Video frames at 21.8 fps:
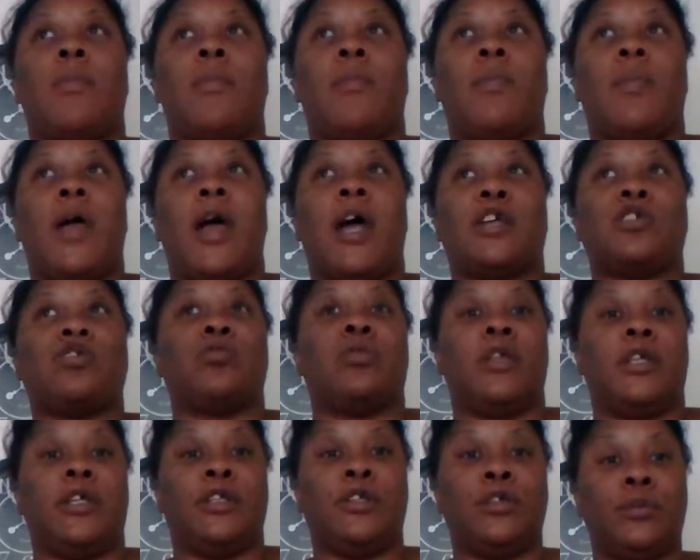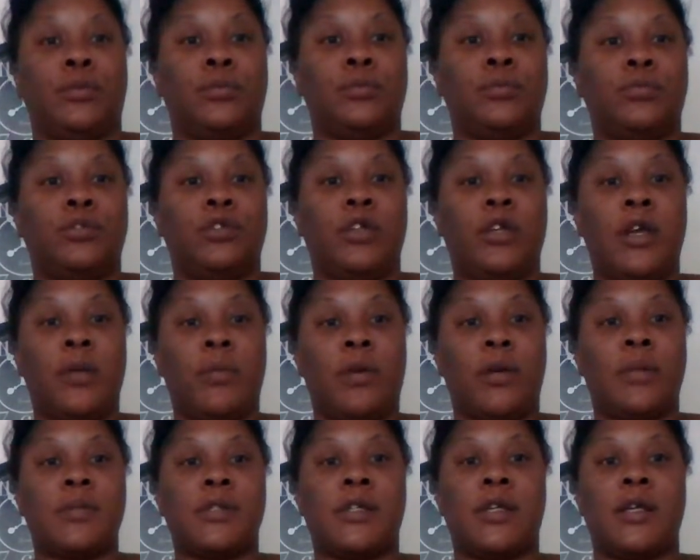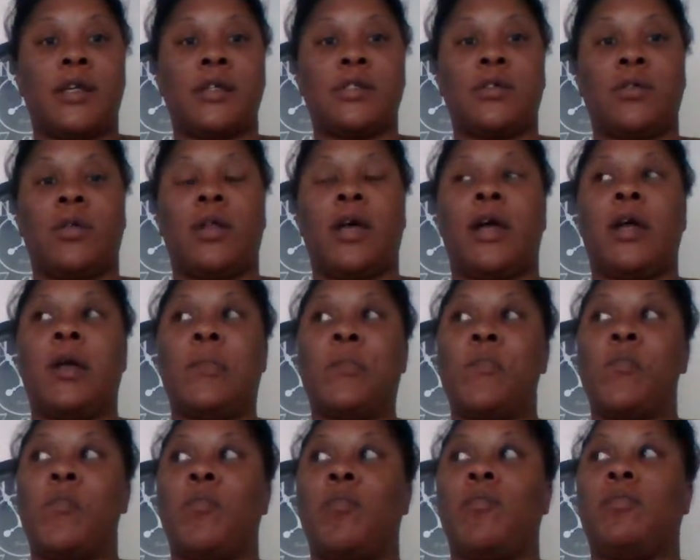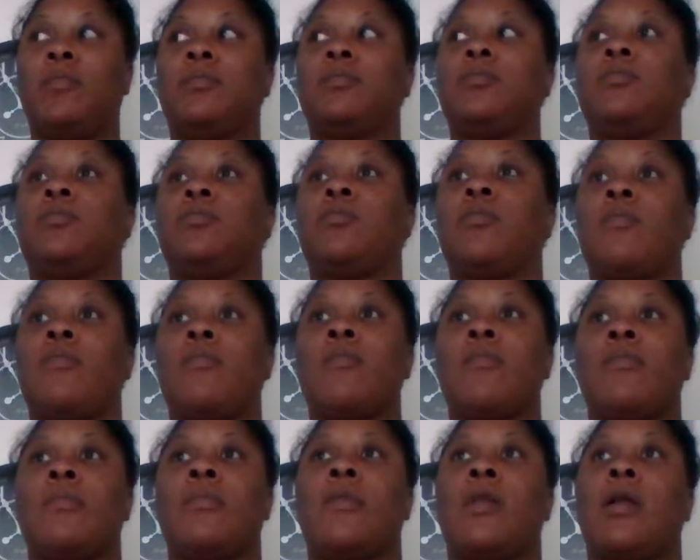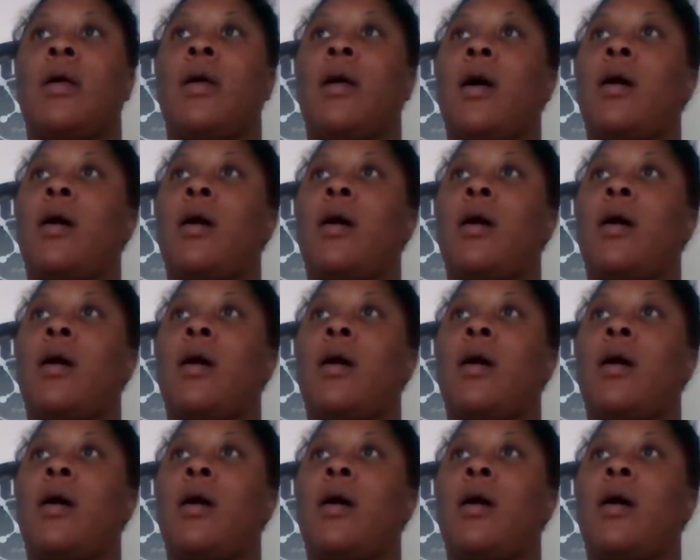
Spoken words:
actually do. You get what I'm saying? So, like, I